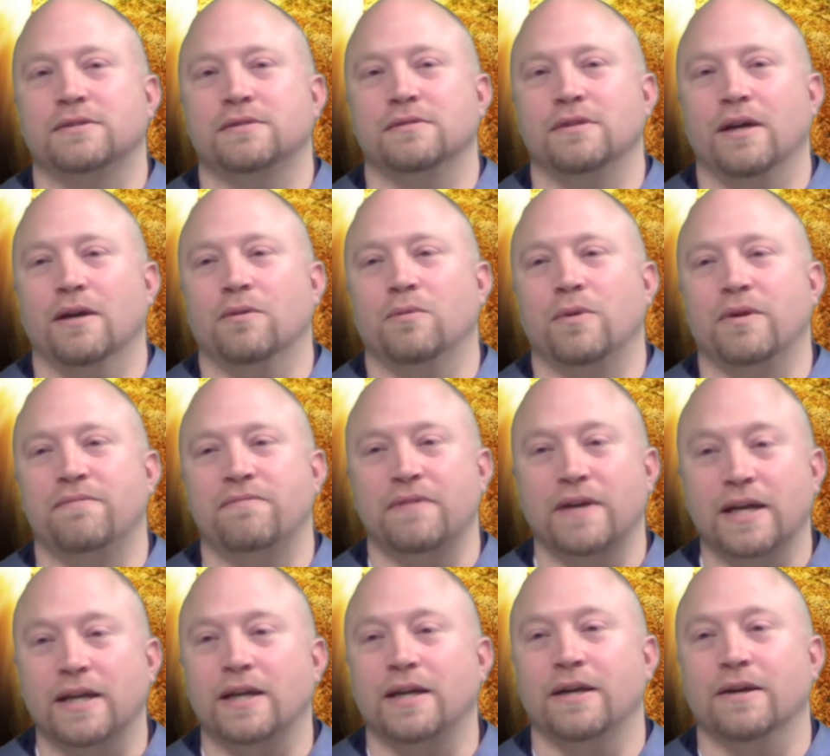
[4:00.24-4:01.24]
you know, we
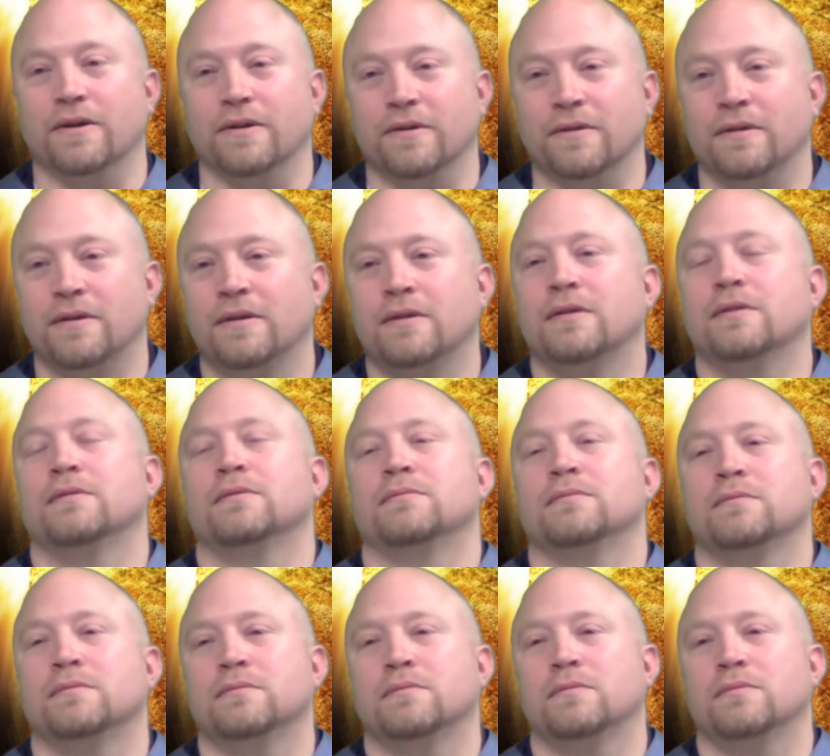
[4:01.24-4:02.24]
fit here.
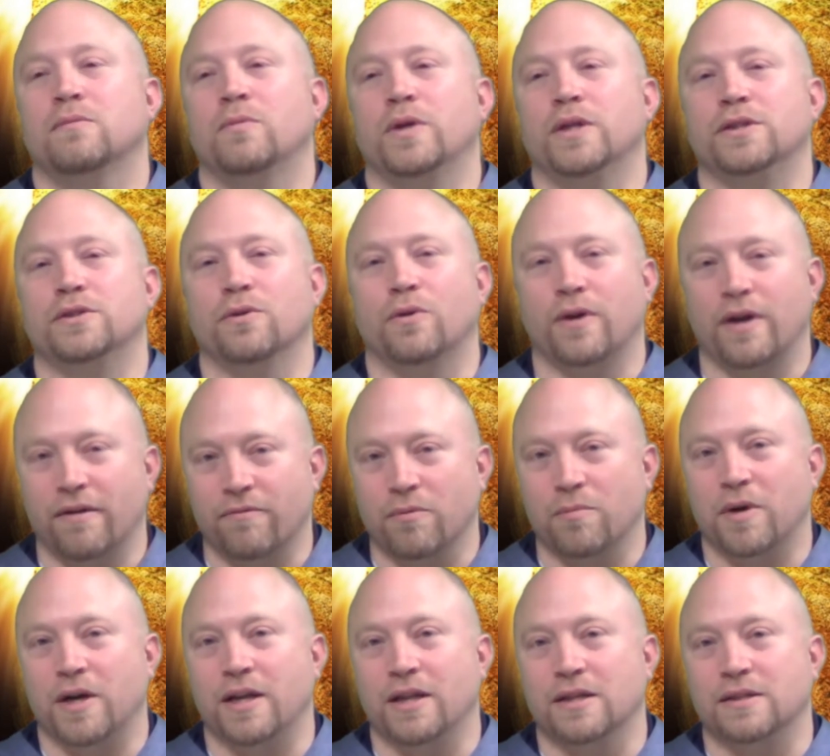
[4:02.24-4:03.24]
We enjoy
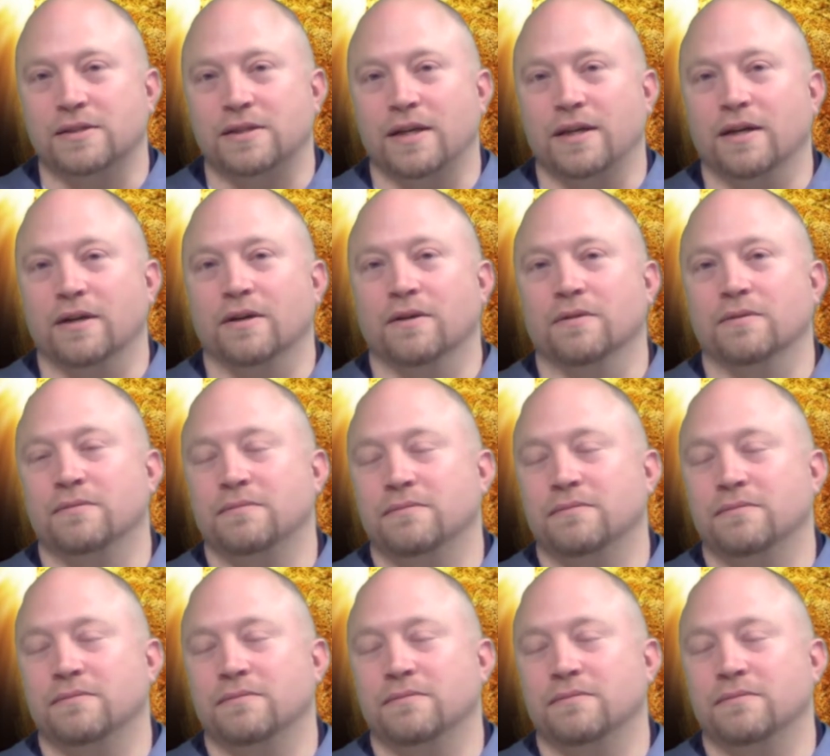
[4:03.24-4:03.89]
everybody that's here.